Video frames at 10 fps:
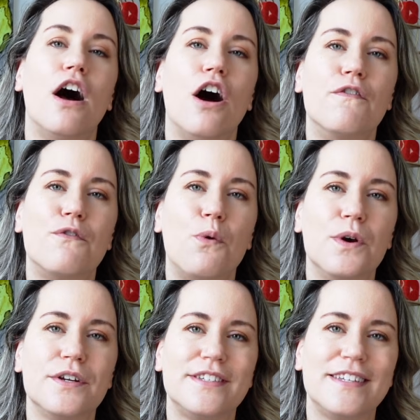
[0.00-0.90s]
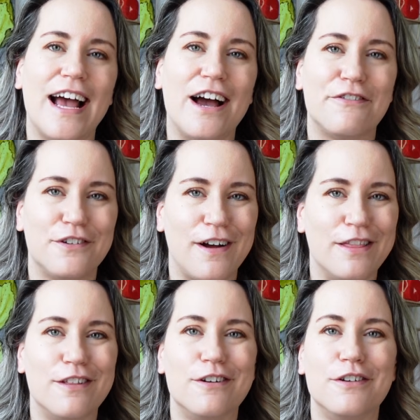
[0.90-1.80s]
Of course, after I
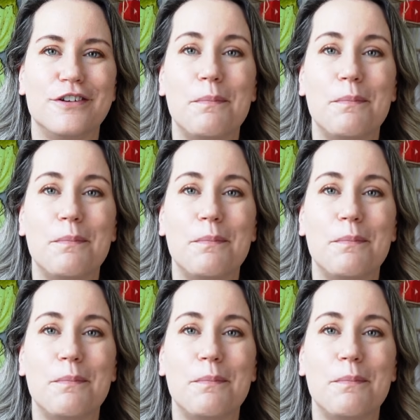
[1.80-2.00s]
learned